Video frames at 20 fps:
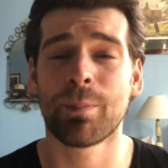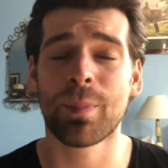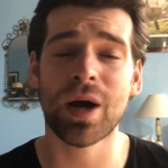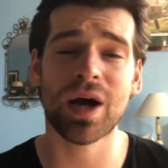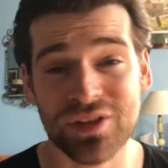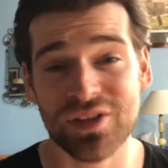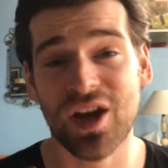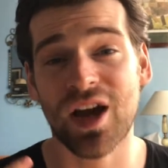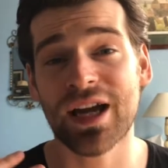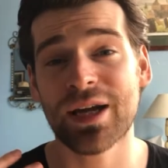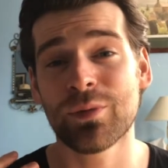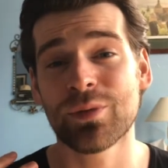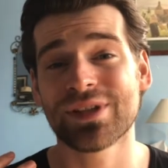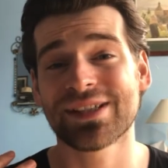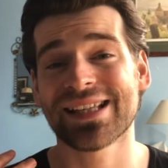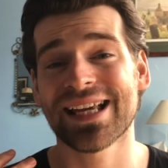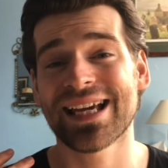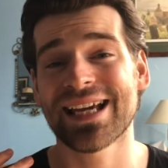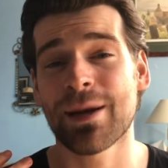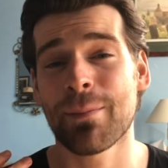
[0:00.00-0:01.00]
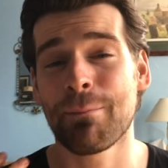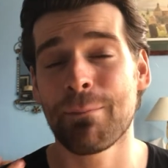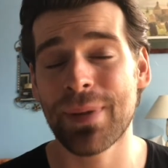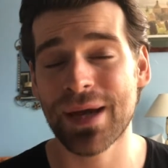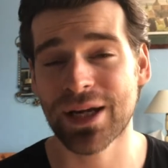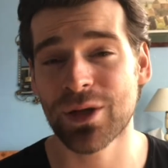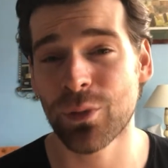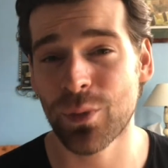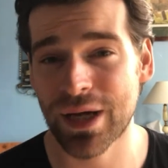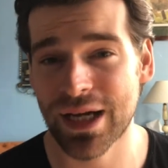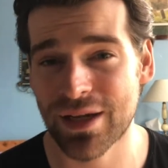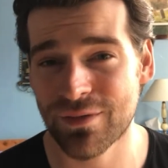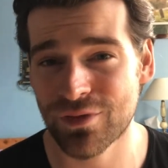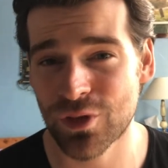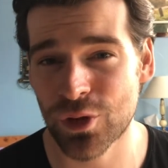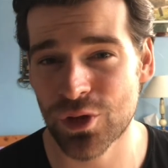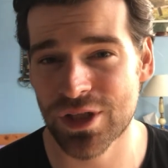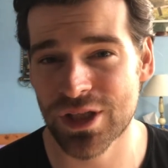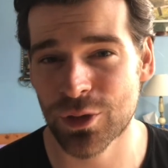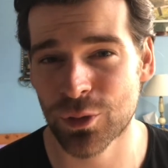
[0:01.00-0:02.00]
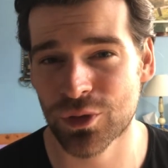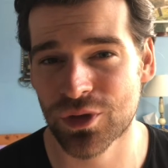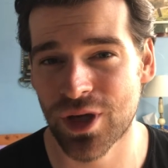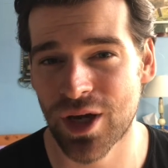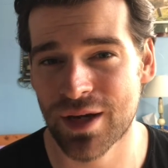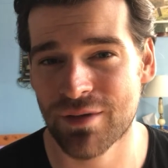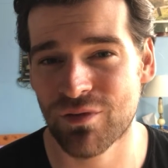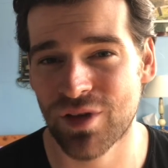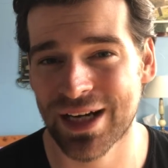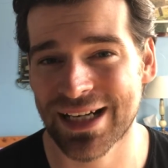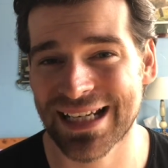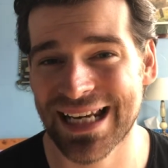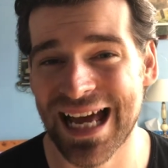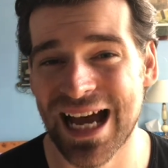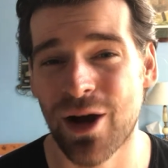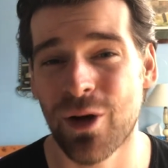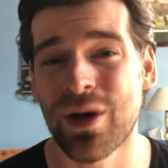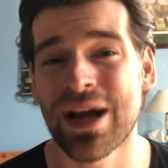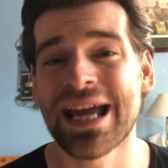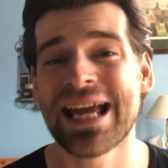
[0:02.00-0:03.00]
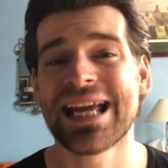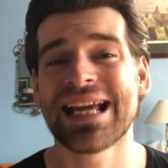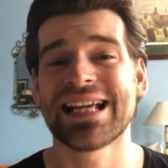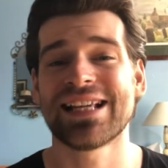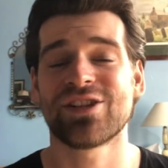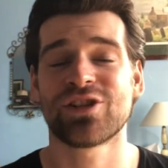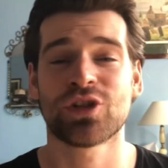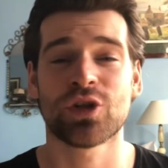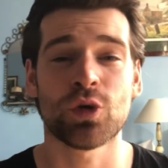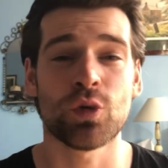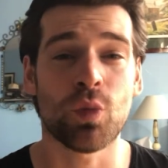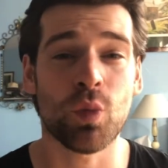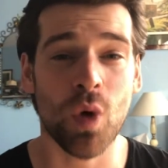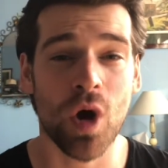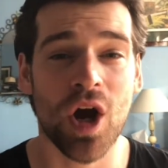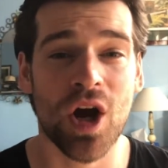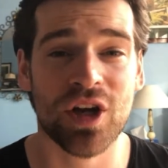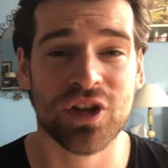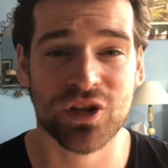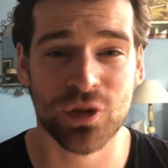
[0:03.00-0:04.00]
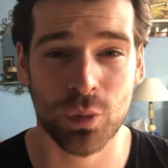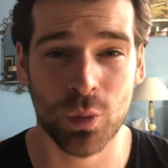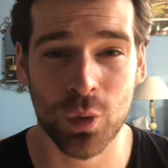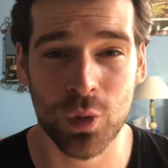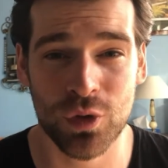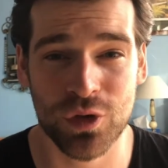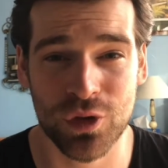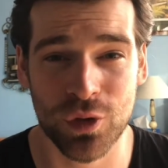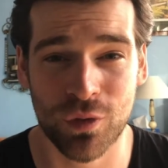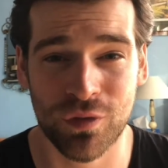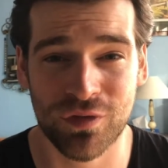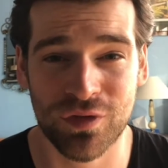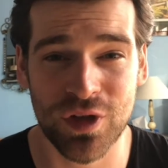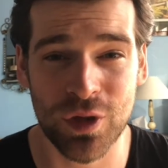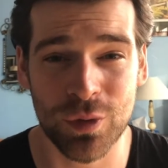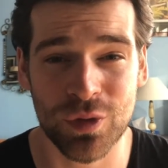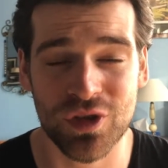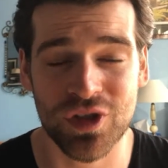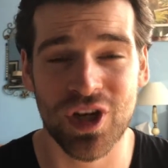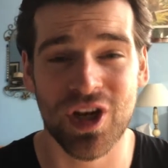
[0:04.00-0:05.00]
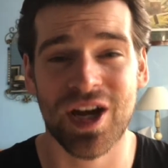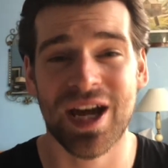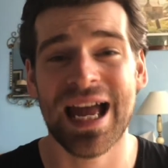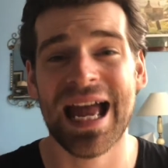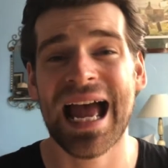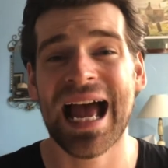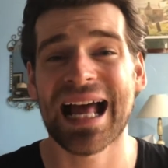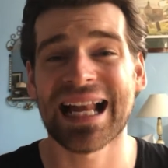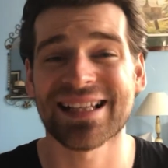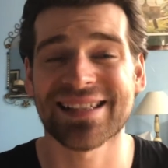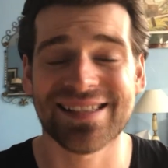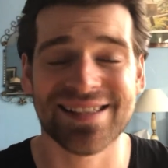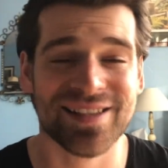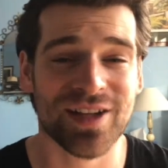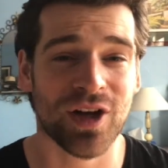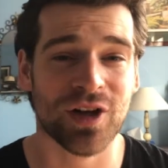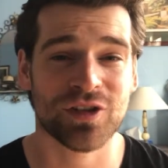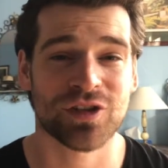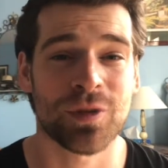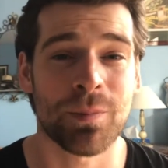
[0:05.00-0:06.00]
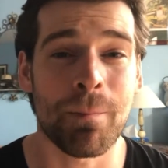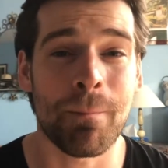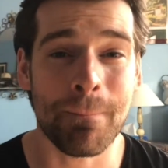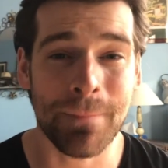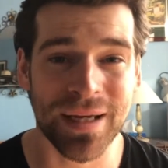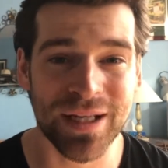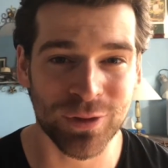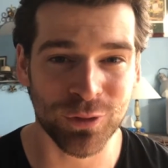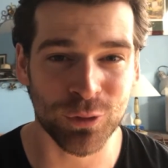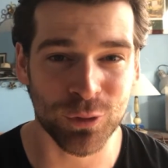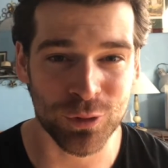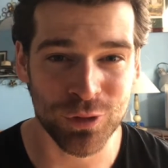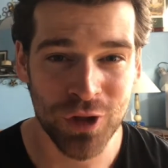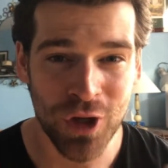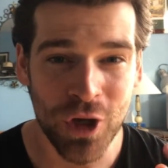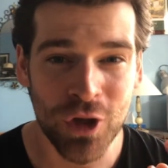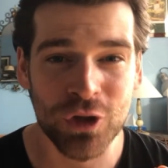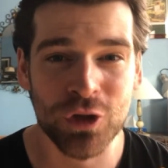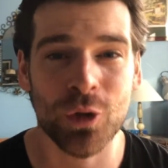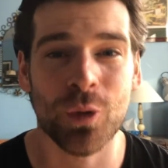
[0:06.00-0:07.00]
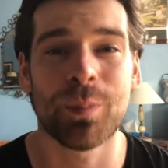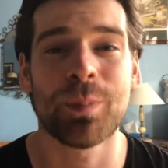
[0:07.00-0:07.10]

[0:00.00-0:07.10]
but I would say a better way of using your time right now is to work towards your future and start to build your